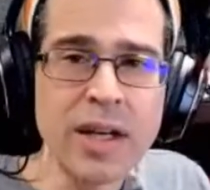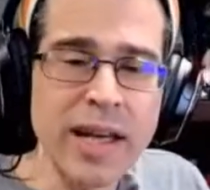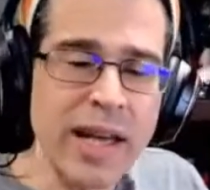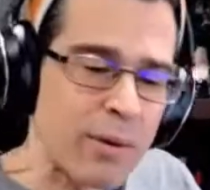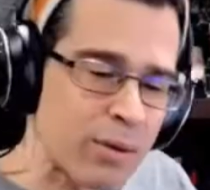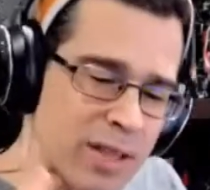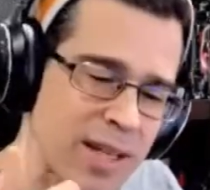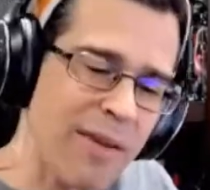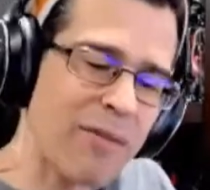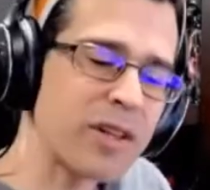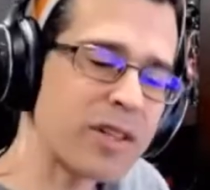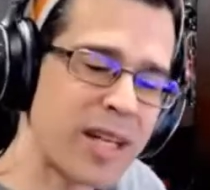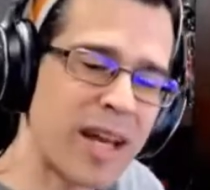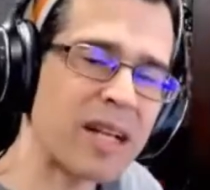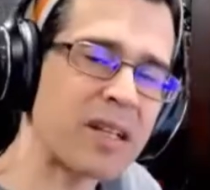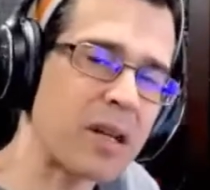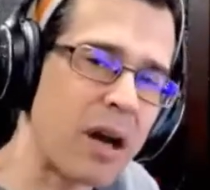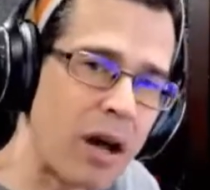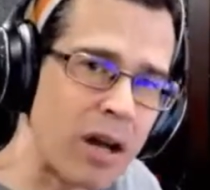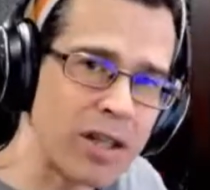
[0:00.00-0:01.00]
It was never
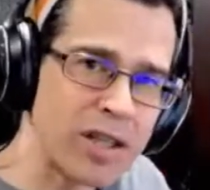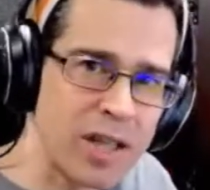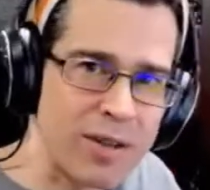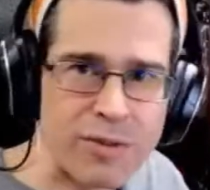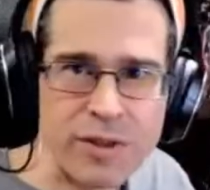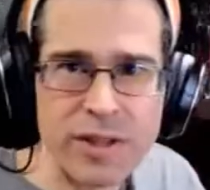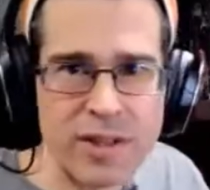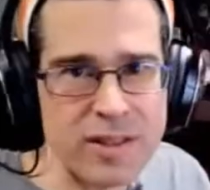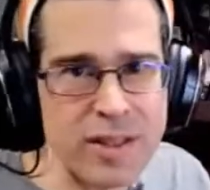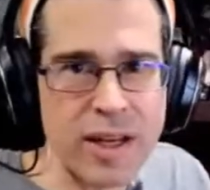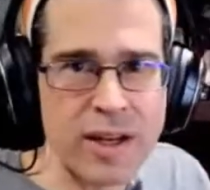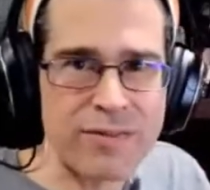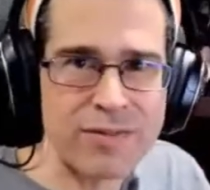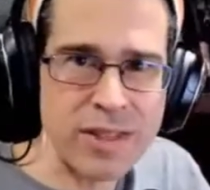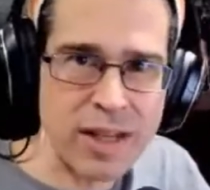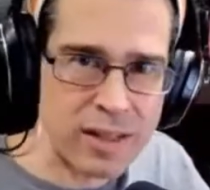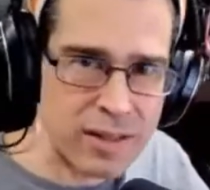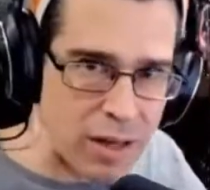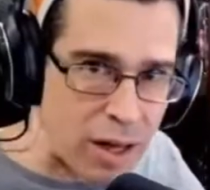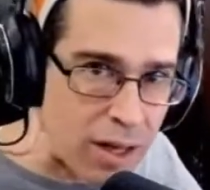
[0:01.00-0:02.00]
technology for the sake of
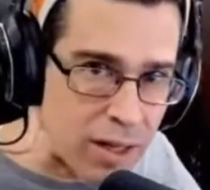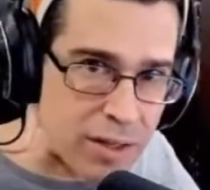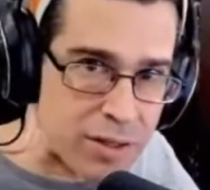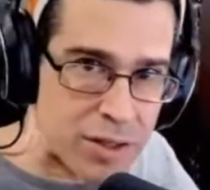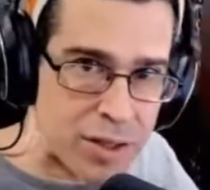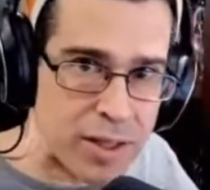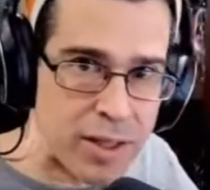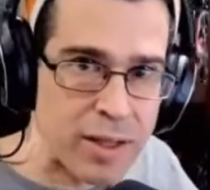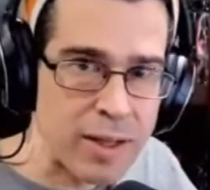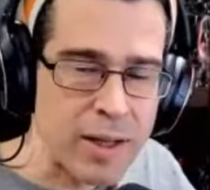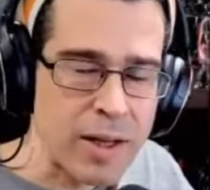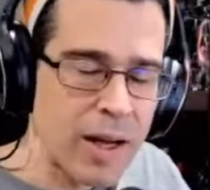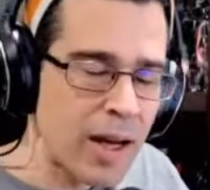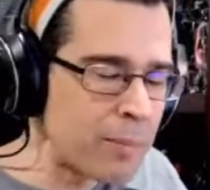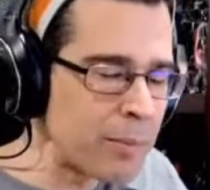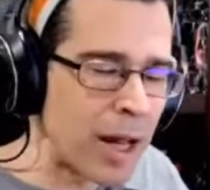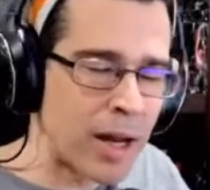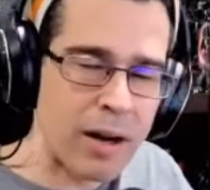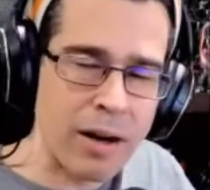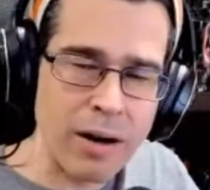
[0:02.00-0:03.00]
technology.
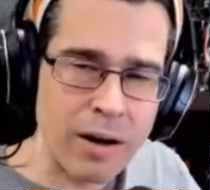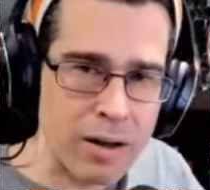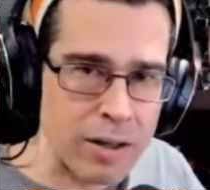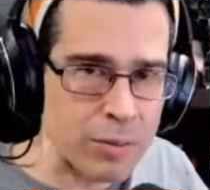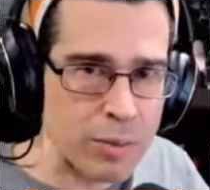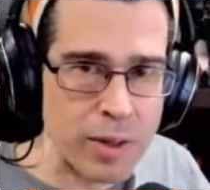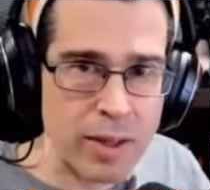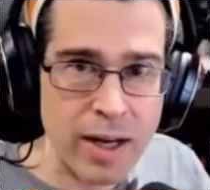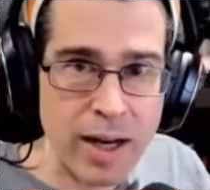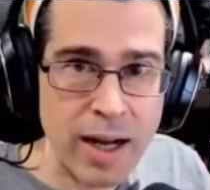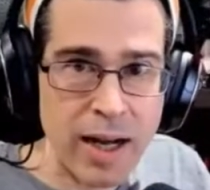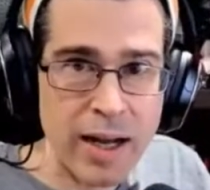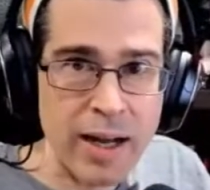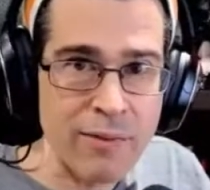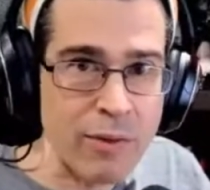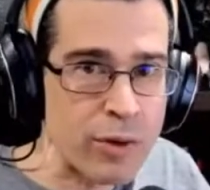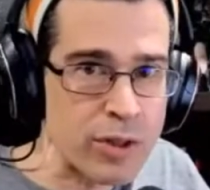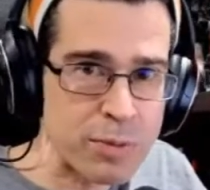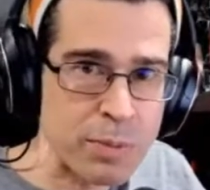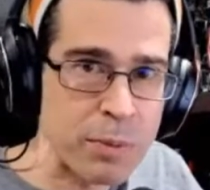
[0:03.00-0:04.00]
I'm not a hardware guy.
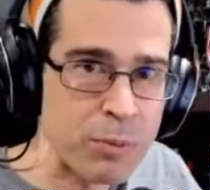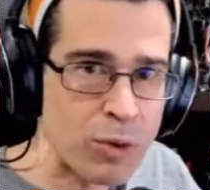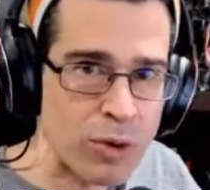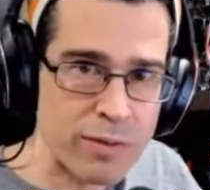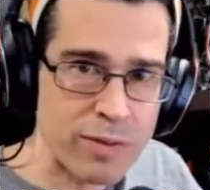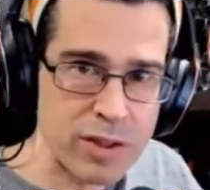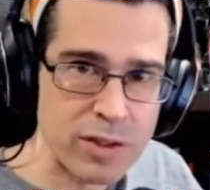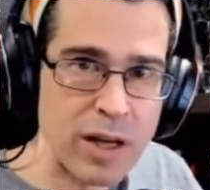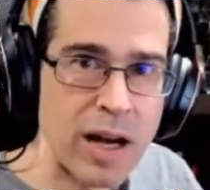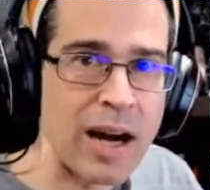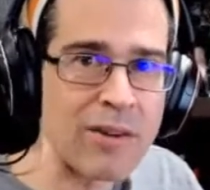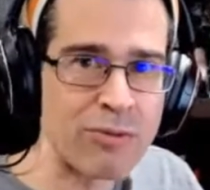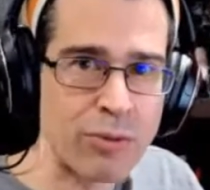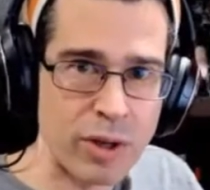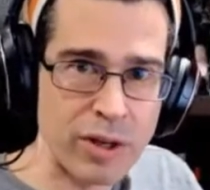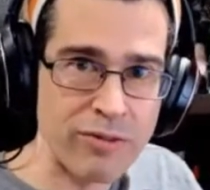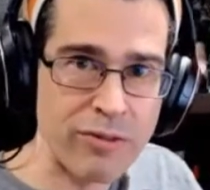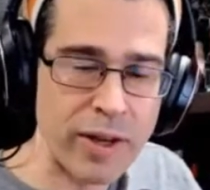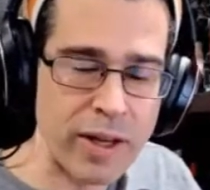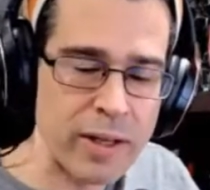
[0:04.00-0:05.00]
I've always been more of a
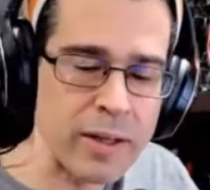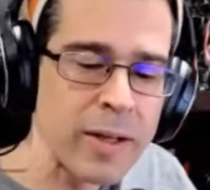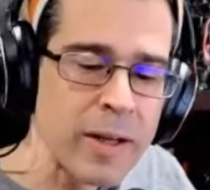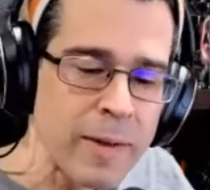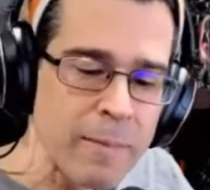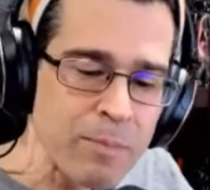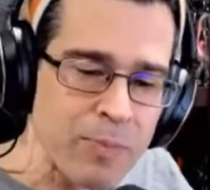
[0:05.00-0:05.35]
software fan.